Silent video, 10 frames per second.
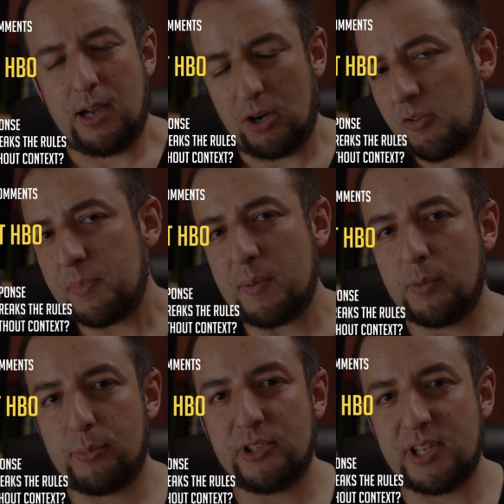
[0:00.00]
A lot of
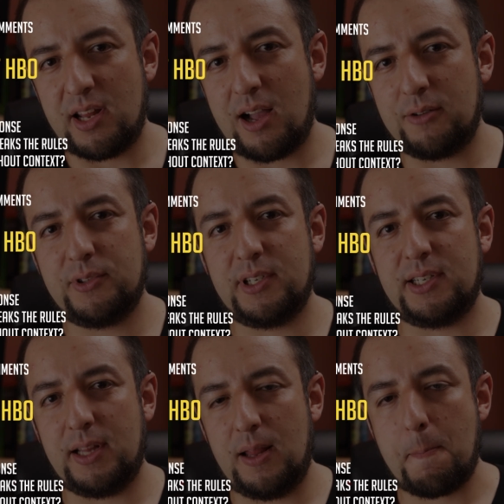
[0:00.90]
people pointed out
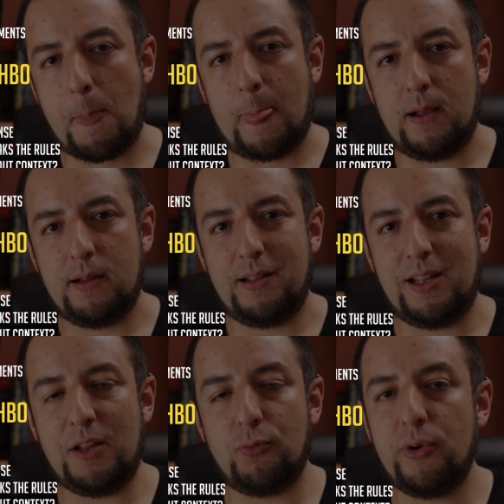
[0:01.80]
that
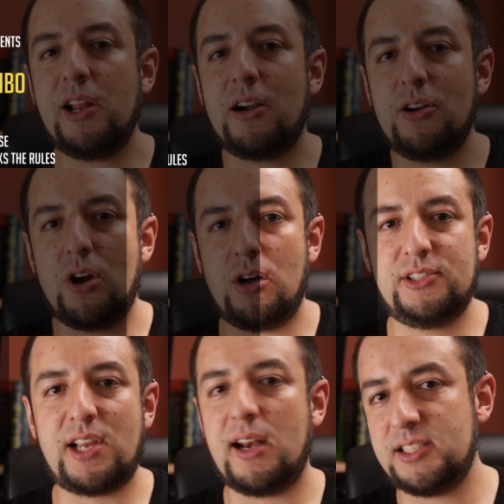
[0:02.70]
if we are
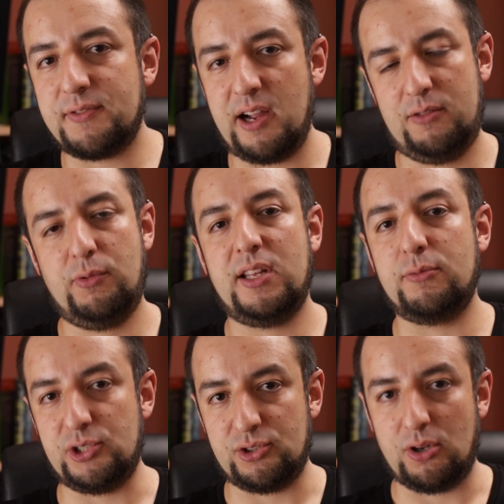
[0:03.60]
not satisfied with the
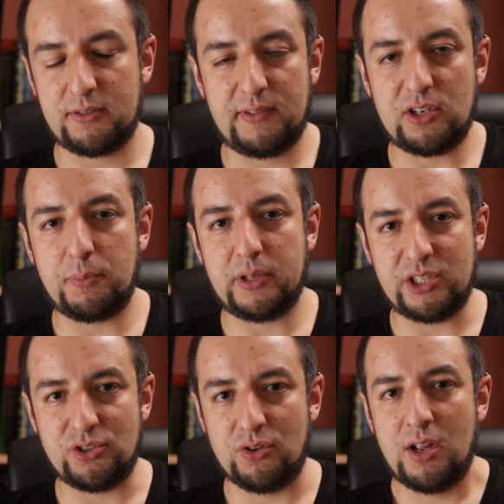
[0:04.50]
result of the
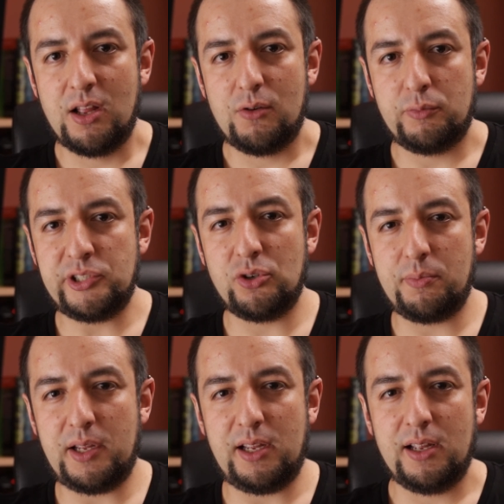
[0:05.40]
competition, we should
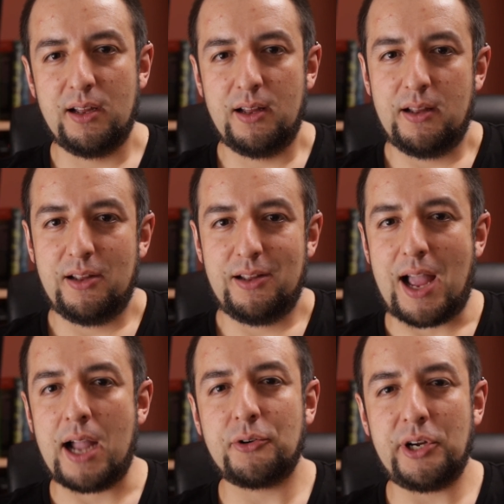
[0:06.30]
be
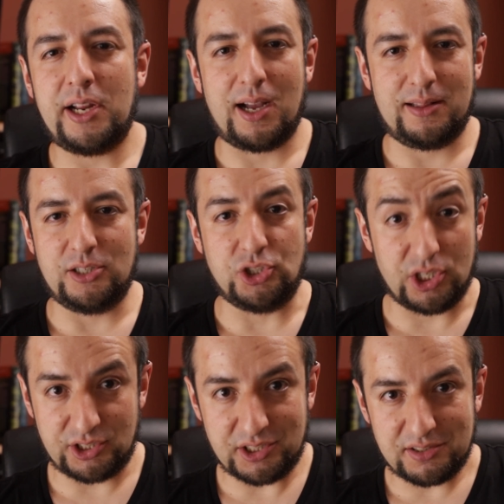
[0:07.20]
angry at the
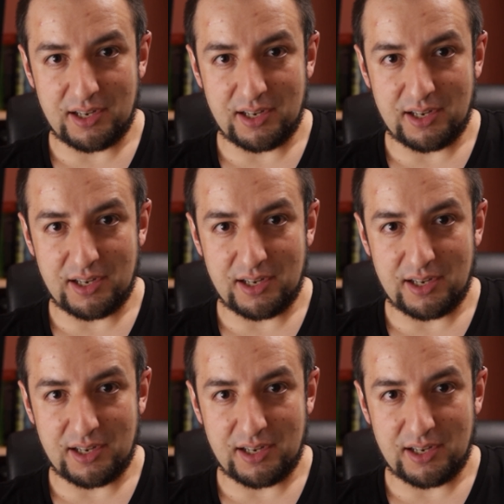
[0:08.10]
judges